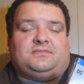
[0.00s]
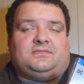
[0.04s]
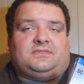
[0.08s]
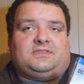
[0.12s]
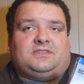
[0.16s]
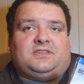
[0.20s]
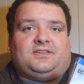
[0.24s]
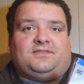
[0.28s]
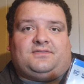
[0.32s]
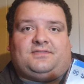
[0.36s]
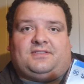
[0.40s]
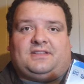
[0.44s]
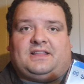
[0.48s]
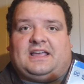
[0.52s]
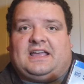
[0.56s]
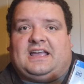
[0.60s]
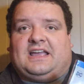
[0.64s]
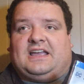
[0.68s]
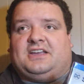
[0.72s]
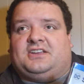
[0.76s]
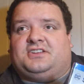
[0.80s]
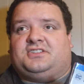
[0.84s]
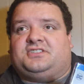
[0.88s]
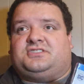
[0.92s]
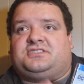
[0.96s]
The
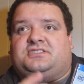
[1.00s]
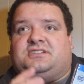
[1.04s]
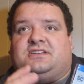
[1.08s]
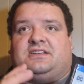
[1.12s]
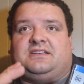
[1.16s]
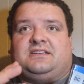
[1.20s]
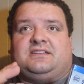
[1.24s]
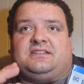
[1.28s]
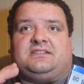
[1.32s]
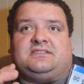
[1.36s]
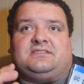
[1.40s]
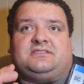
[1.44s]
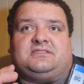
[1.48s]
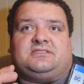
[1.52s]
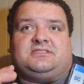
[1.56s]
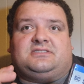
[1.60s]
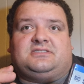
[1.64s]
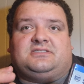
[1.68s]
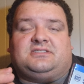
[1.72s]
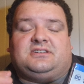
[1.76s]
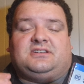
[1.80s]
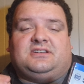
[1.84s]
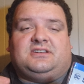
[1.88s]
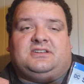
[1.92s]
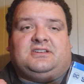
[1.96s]
Flash, and
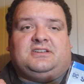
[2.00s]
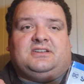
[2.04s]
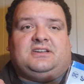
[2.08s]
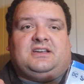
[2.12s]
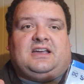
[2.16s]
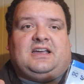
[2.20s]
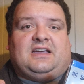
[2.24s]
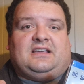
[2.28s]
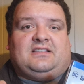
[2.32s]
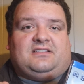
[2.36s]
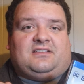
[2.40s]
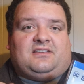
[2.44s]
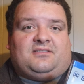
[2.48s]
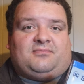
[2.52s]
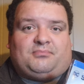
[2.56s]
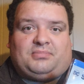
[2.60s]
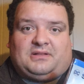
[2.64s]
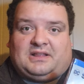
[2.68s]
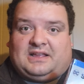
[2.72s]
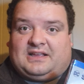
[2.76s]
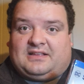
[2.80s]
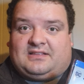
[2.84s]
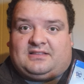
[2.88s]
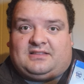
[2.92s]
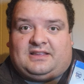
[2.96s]
I love
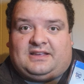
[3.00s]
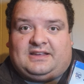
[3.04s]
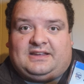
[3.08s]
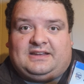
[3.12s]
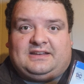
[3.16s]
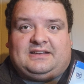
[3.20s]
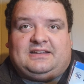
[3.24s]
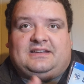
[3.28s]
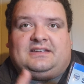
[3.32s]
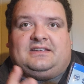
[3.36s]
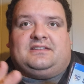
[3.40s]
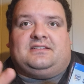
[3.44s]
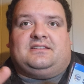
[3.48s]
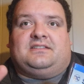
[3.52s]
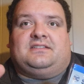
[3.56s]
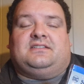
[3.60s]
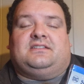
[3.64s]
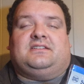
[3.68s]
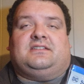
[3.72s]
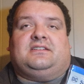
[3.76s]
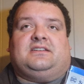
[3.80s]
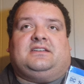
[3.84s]
Black Lightning,